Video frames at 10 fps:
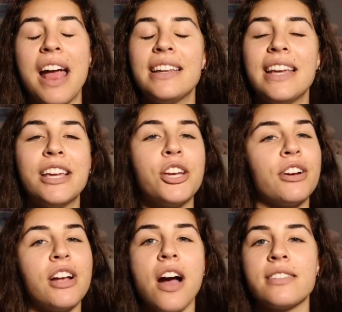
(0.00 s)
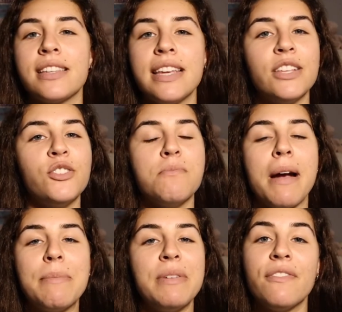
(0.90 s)
any curiosities you
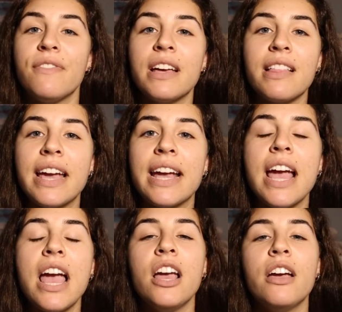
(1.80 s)
might be feeling.